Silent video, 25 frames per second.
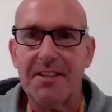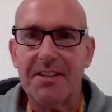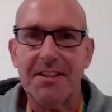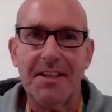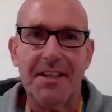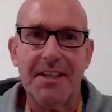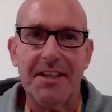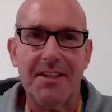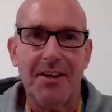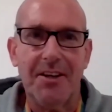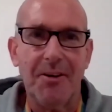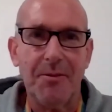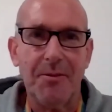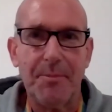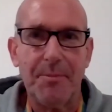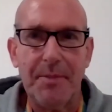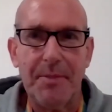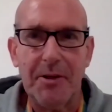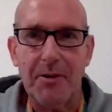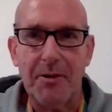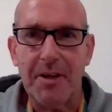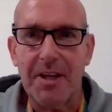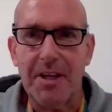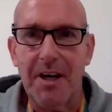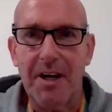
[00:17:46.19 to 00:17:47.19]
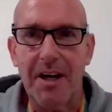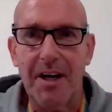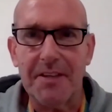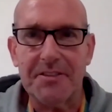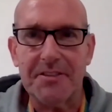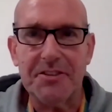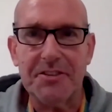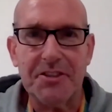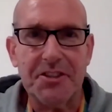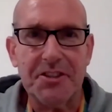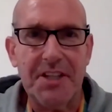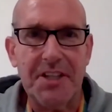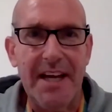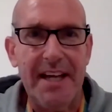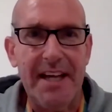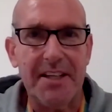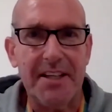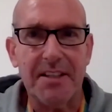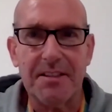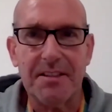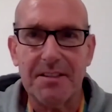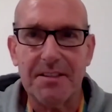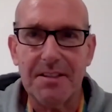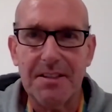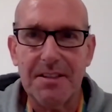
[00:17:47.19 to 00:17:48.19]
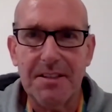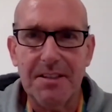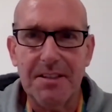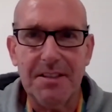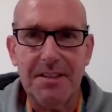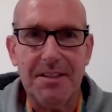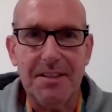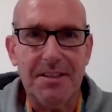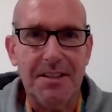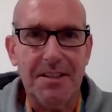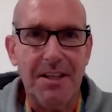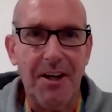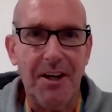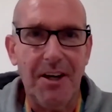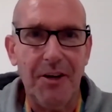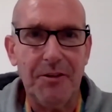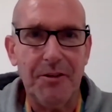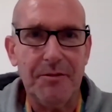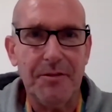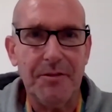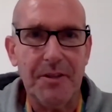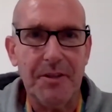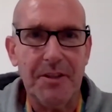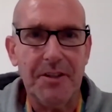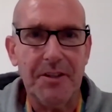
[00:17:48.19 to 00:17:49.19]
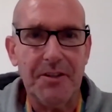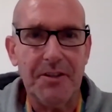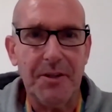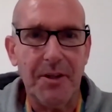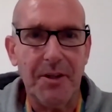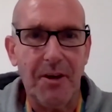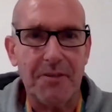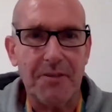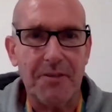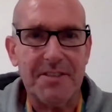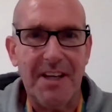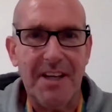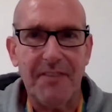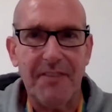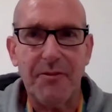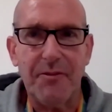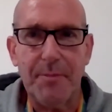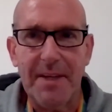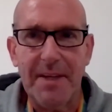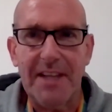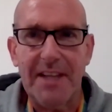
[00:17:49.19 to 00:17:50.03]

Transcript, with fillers: you know built a garden shed over the lockdown for me.